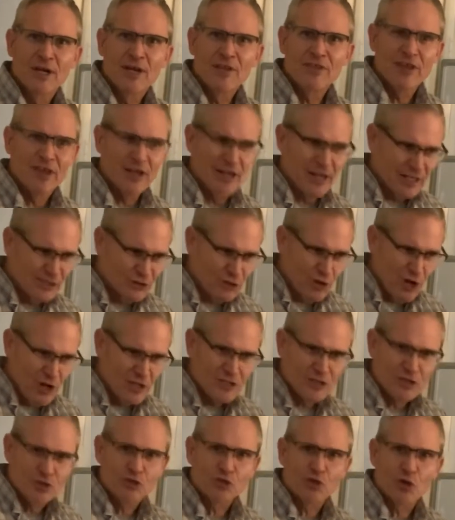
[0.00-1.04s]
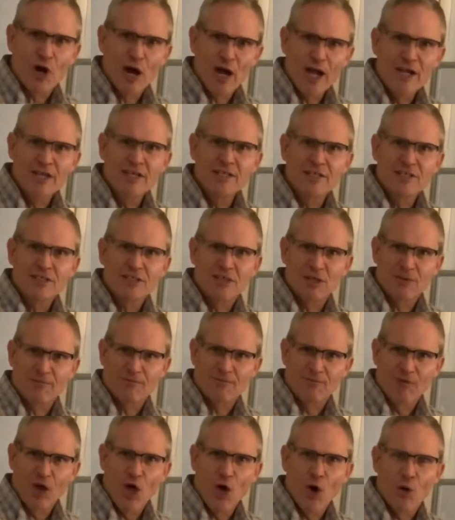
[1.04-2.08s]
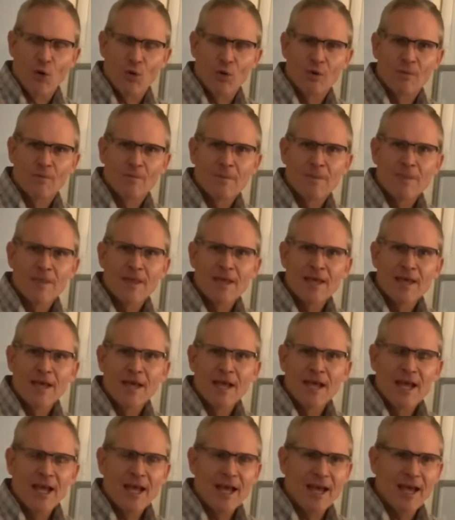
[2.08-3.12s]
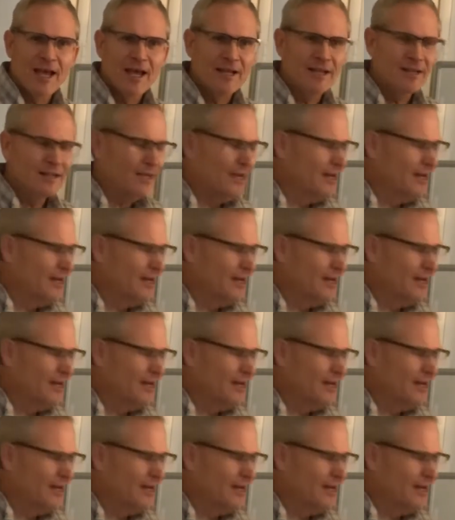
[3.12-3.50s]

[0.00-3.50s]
The electrons are trying to flow. And